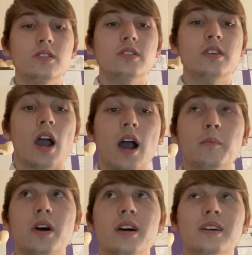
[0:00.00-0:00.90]

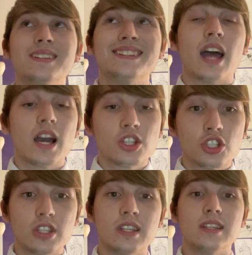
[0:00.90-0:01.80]

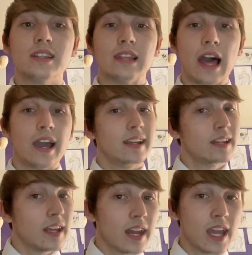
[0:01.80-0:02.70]
Yamanashi
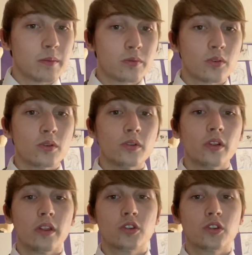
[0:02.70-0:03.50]
line in April